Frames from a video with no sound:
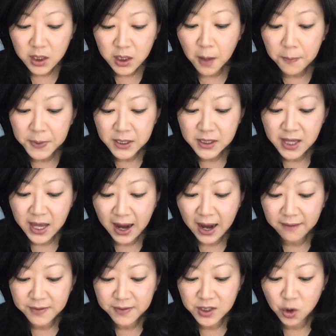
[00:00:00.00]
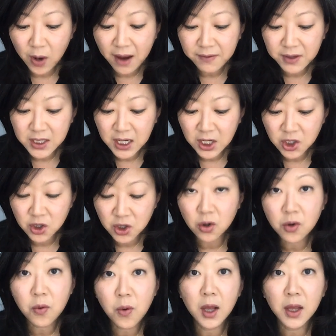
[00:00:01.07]
Topics that have this gravitational
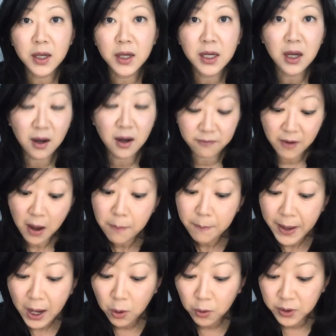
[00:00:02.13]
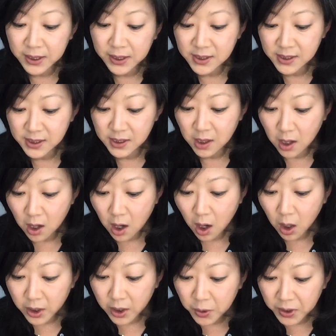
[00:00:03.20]
quality of aboutness
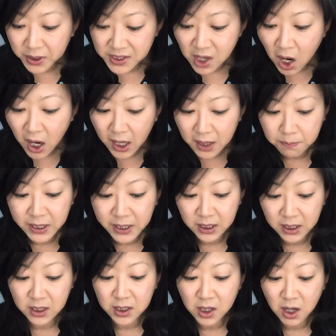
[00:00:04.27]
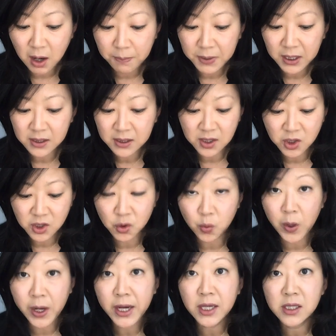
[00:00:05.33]
are known as hot button topics, such as
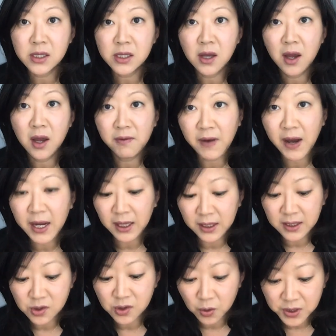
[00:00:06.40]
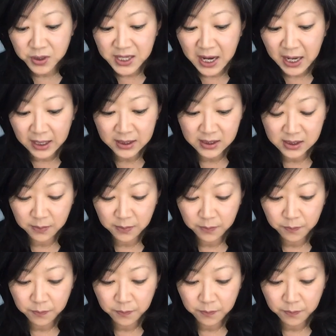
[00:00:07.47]
race, violence, or sex.